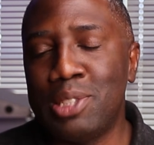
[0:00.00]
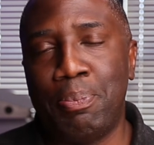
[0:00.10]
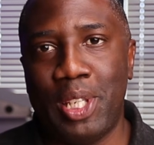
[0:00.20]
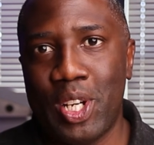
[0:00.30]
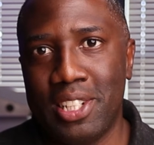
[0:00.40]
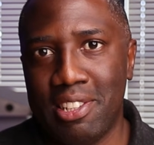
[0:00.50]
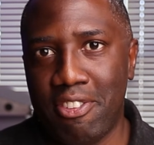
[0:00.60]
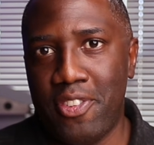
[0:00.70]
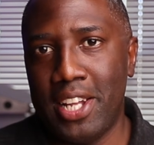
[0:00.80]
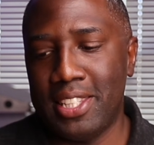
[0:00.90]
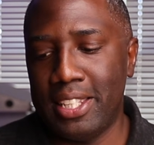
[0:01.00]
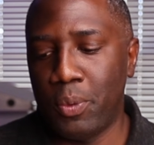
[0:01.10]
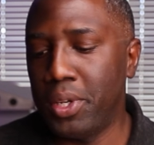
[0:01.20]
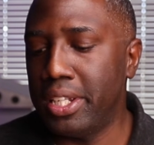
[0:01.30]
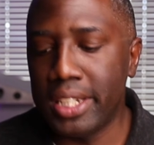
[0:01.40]
beyond the fact that
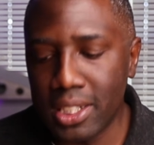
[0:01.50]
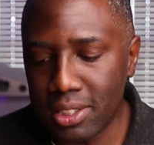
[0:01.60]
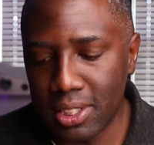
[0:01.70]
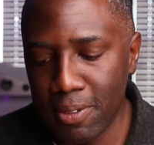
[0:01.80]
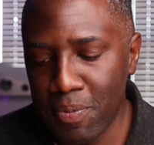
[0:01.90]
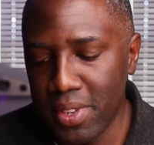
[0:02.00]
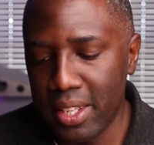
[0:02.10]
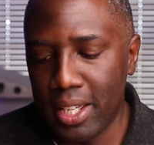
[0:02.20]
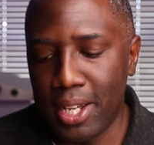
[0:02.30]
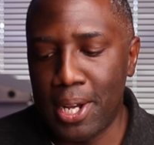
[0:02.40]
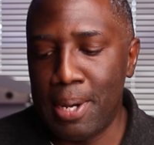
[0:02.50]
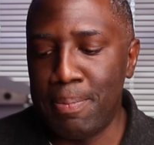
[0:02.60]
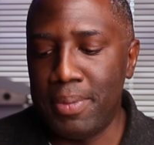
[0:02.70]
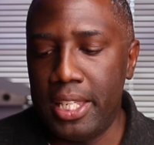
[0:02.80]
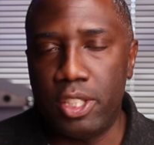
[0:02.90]
what it is,
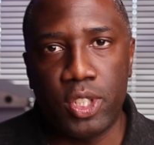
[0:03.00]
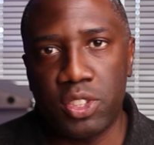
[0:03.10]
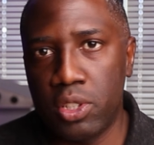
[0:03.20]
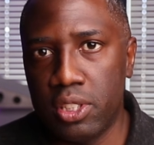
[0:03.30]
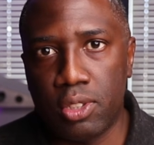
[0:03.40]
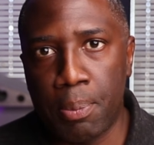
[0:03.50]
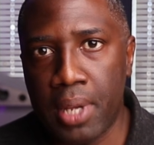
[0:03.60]
it's just going to stir up